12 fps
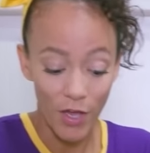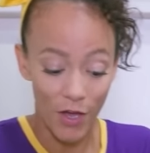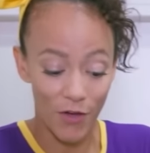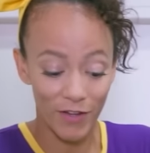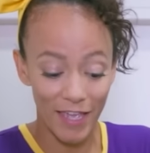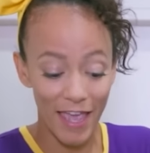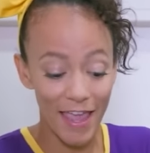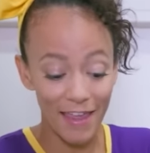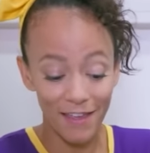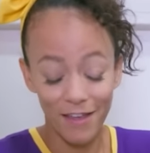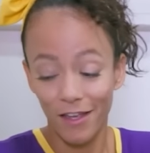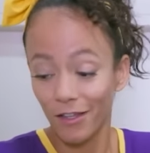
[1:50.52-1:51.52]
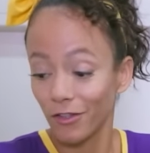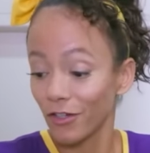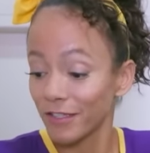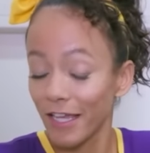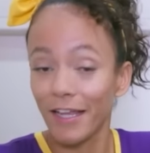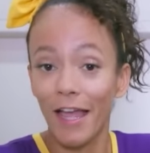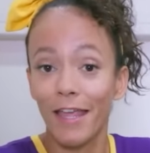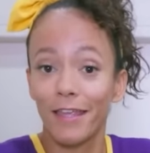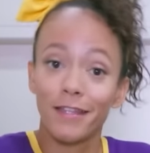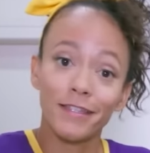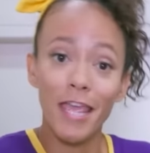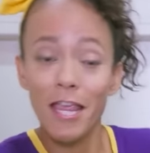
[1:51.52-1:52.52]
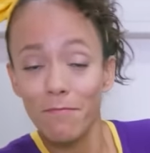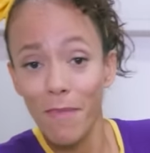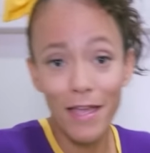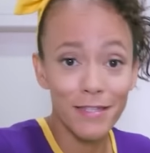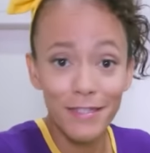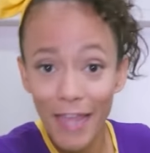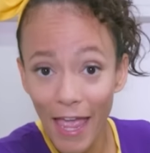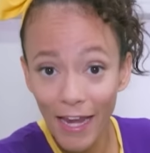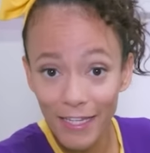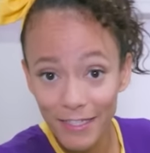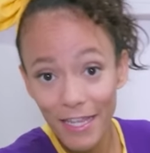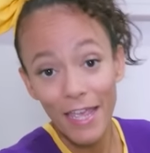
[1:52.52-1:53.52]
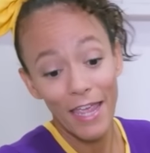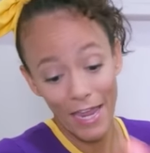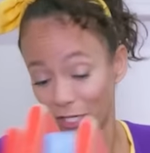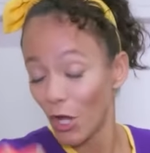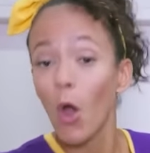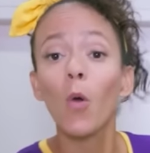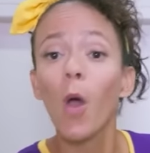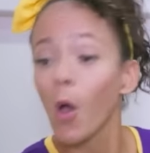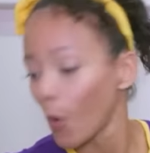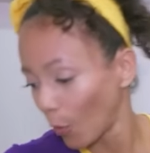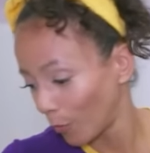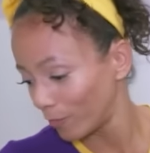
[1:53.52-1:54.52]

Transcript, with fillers: Okay, Looks like I can take my snacks and go home.